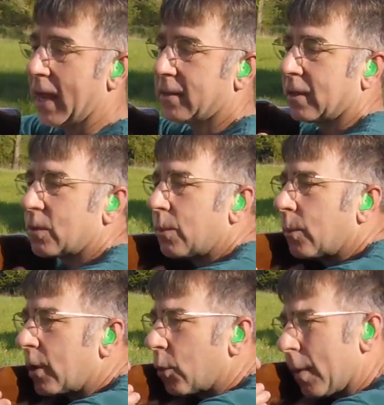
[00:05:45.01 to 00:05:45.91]

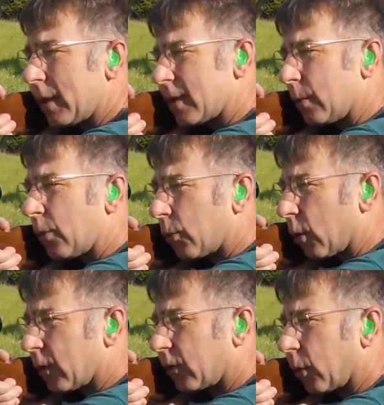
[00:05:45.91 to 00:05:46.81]
6mm Remington
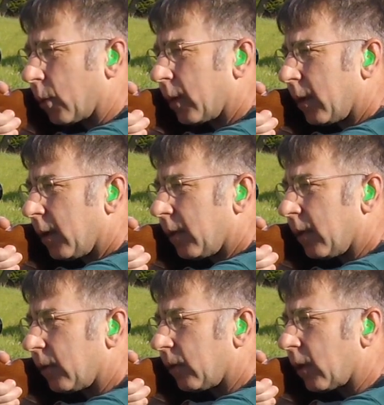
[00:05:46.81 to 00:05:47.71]
before, so
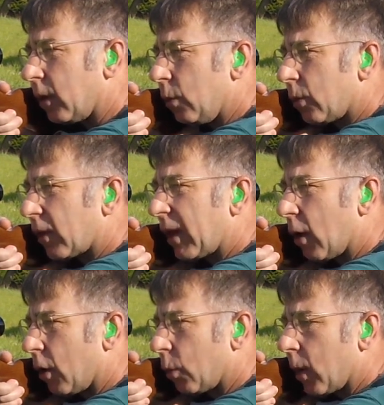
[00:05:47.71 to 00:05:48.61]
this is a new thing
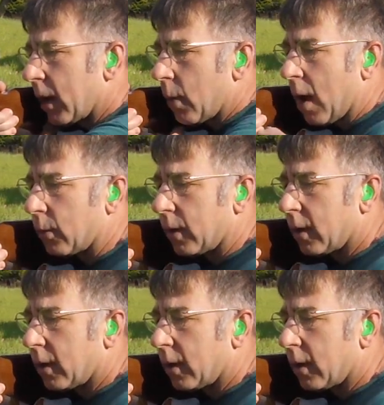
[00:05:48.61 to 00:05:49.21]
all the way around.